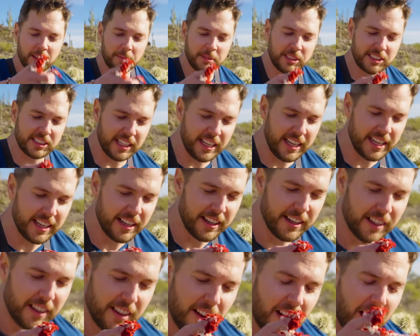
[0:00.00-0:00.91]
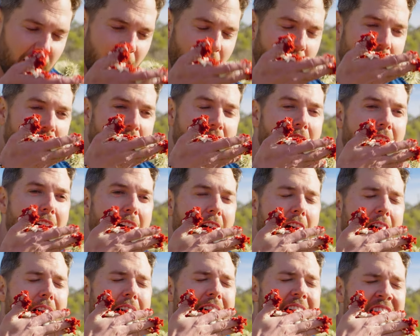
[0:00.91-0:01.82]
Let me see. Made
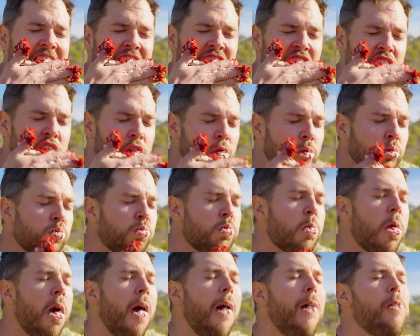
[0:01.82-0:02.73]
mm. it hmm. this far.